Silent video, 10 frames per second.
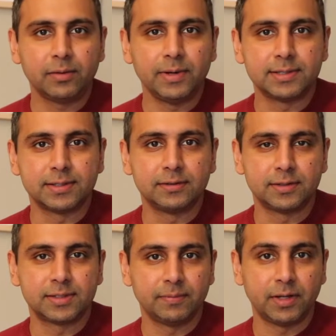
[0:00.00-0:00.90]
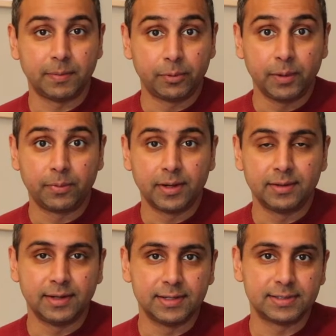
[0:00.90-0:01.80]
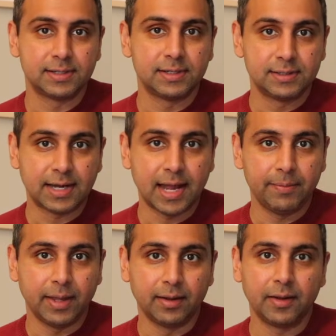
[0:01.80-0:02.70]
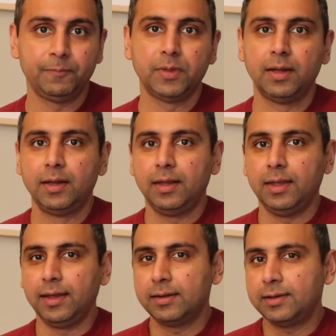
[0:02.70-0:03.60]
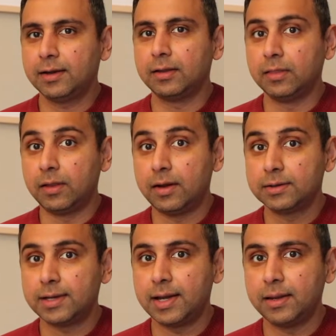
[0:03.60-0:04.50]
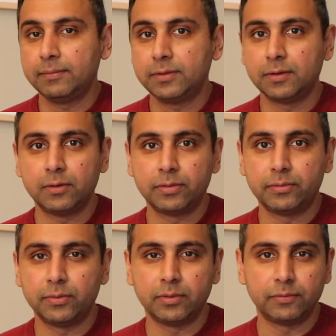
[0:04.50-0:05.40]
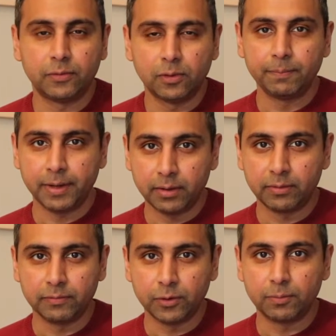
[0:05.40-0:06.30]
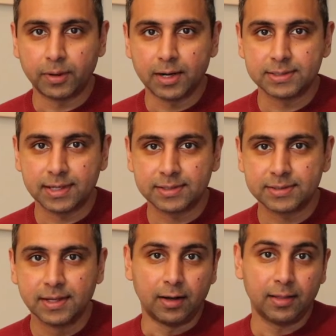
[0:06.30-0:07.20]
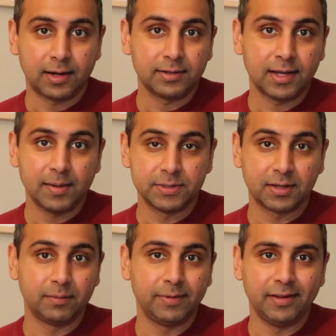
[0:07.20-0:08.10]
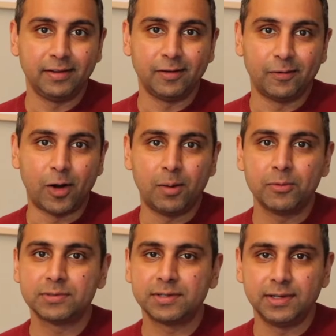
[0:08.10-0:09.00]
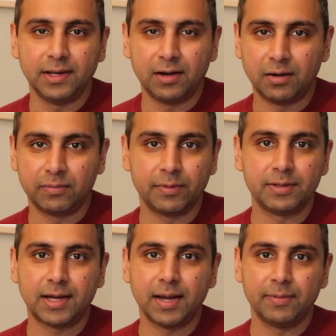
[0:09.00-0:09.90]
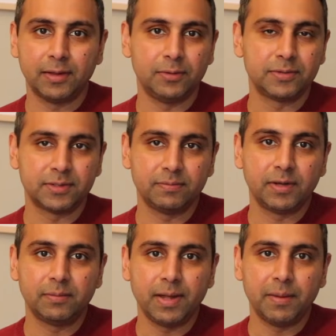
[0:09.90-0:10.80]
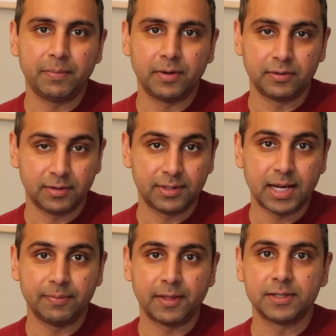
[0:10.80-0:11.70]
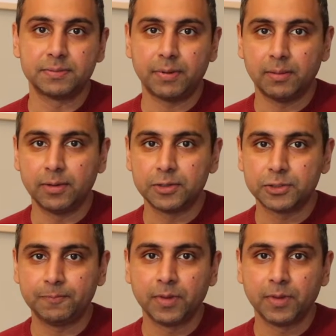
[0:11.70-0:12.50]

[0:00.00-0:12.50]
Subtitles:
reason to submit a preprint is timing. It can take a long time to go through the full peer review process. A lot of times it can be almost a year from the time that you submit a paper to the time that it's published.